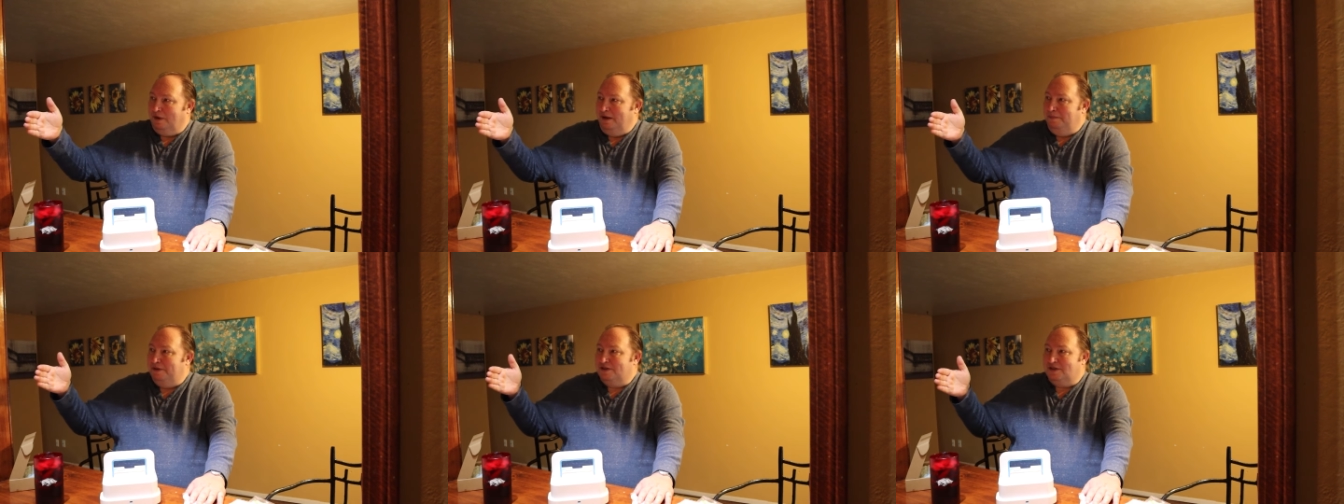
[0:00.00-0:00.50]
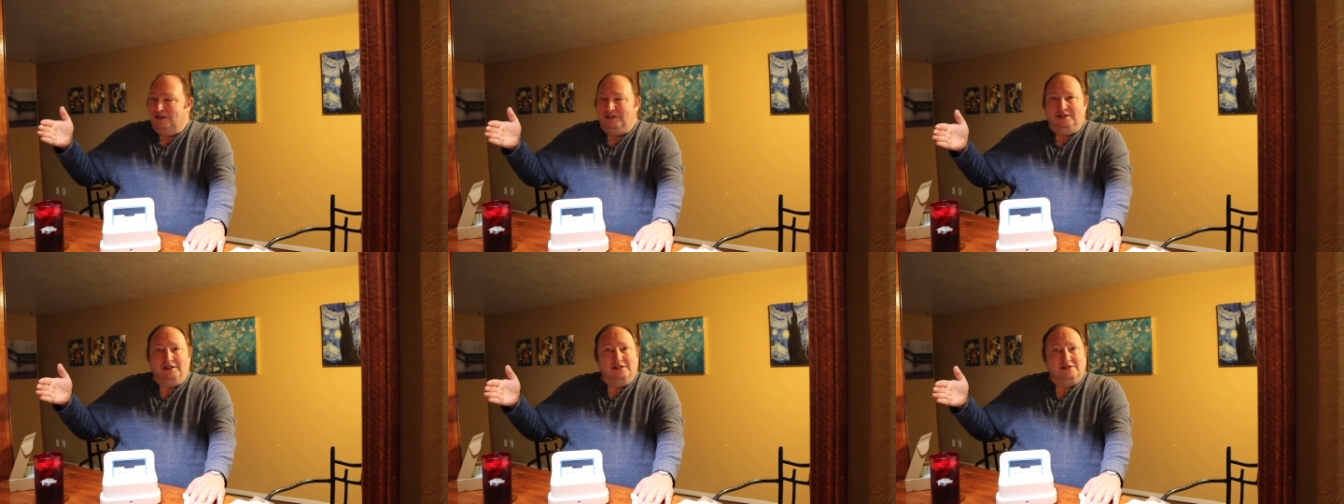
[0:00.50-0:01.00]
it
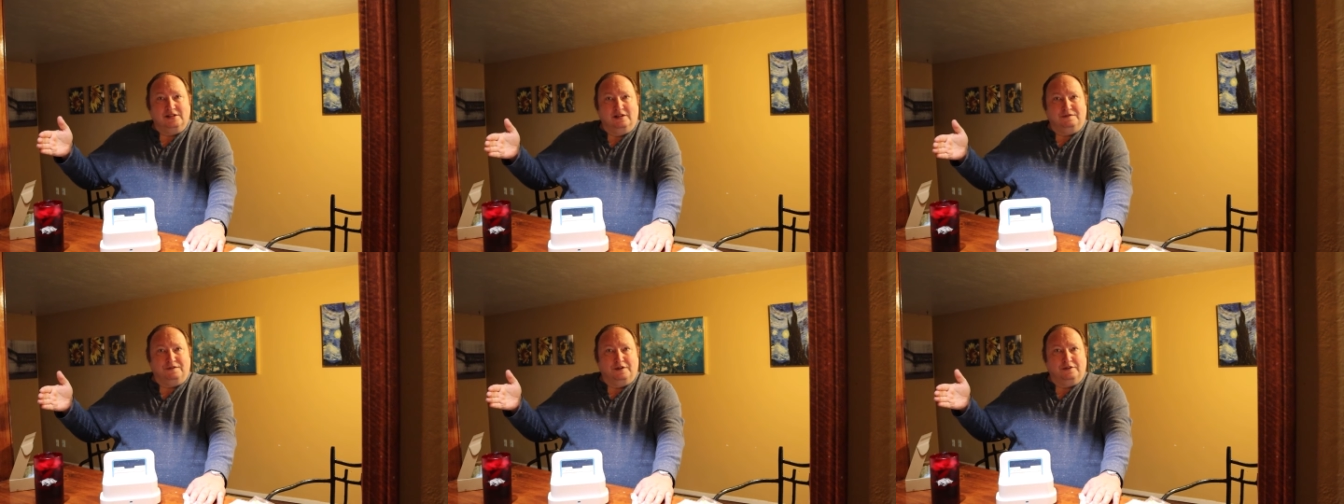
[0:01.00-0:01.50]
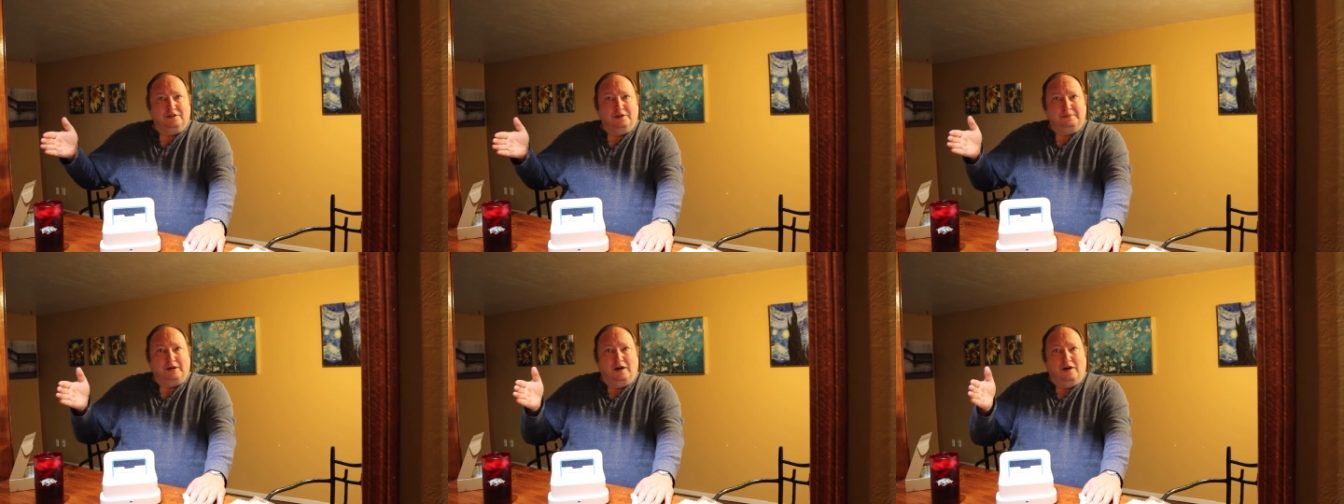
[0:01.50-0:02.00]
repositioned itself
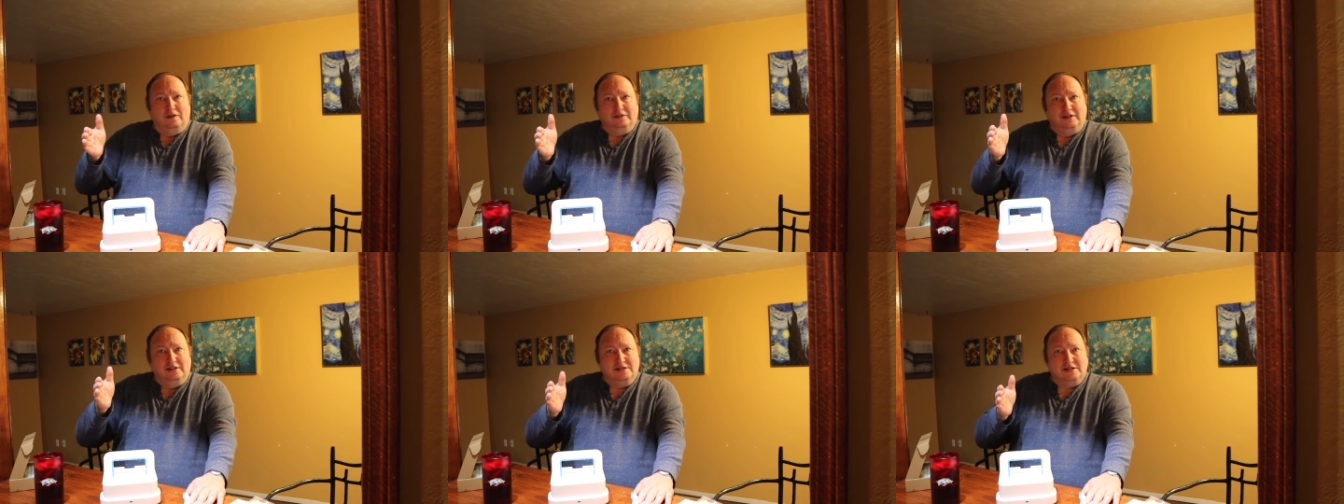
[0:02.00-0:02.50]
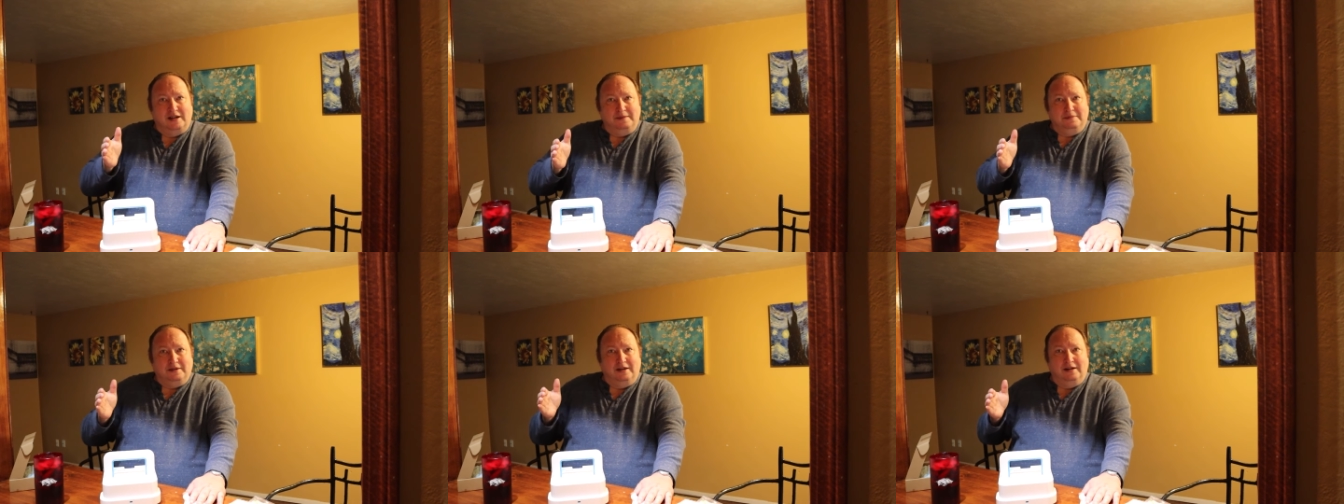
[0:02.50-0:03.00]
further up the hall and did the
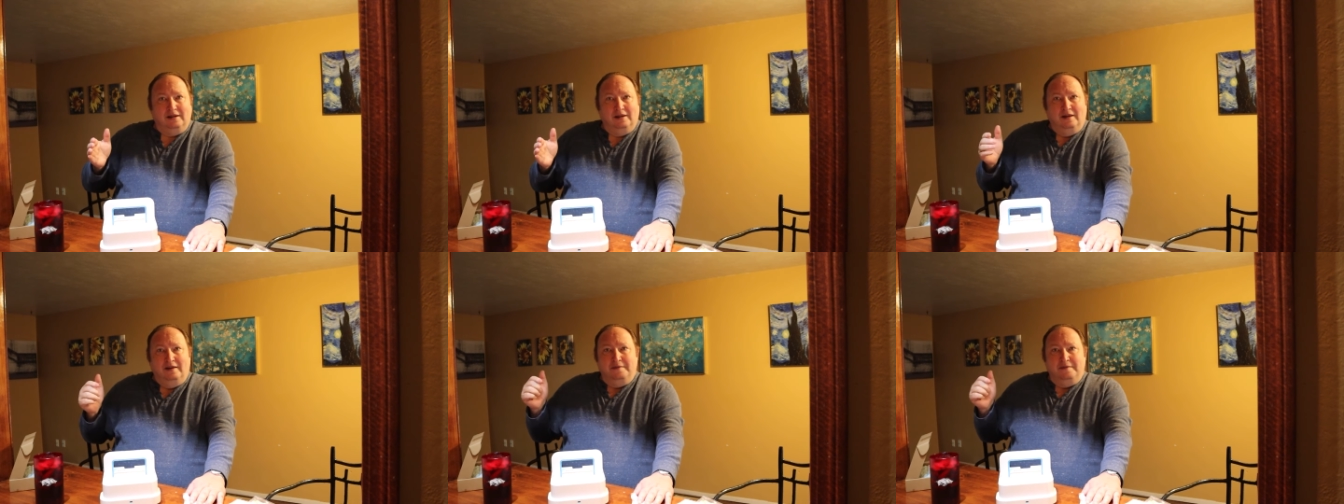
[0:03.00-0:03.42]
same thing.